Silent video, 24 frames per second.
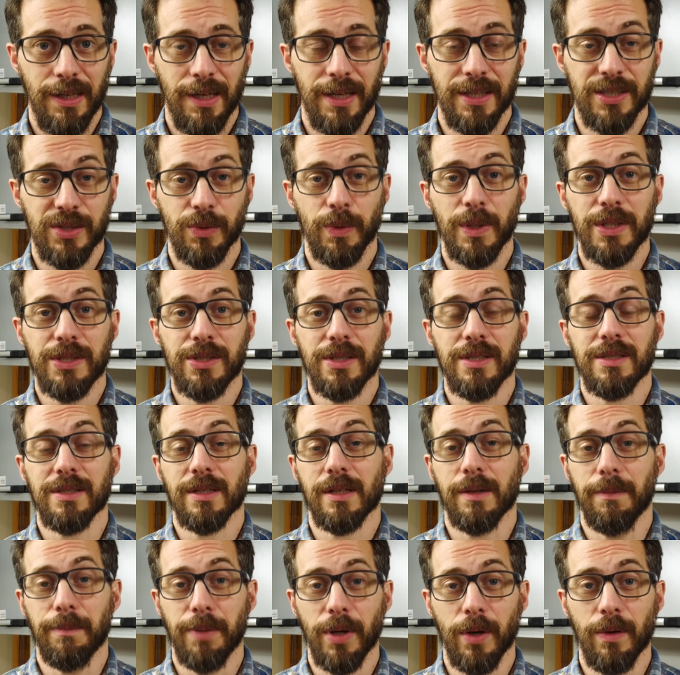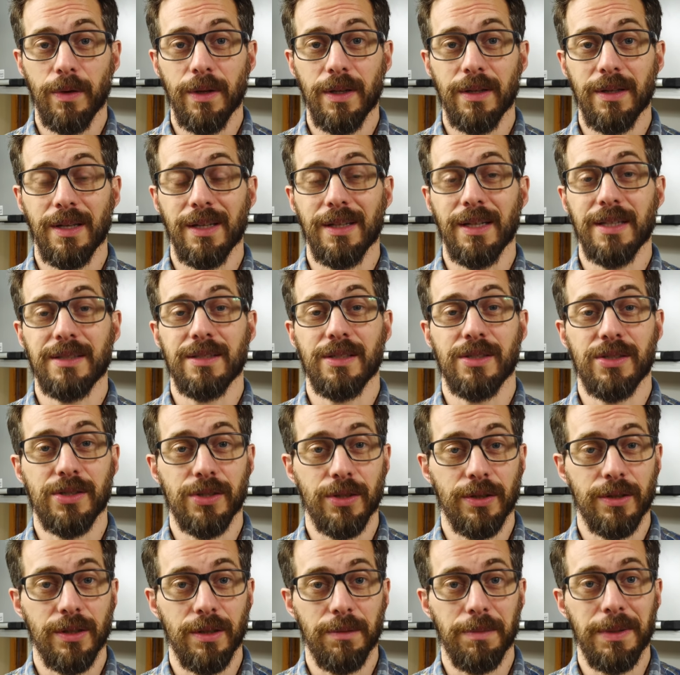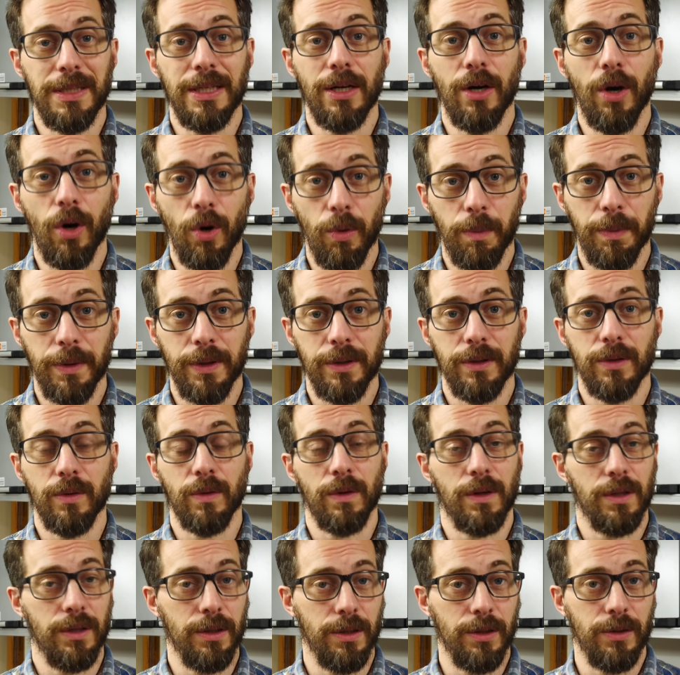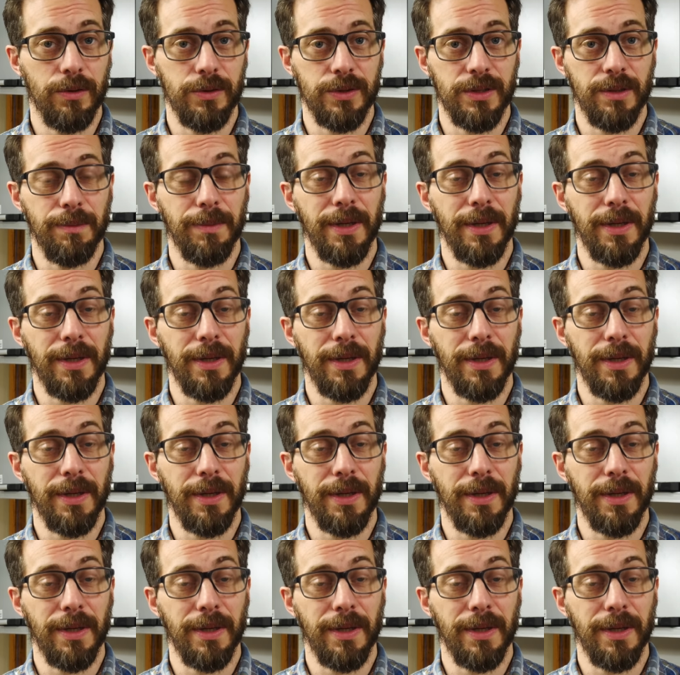A switch is a component that lets a circuit be opened or closed.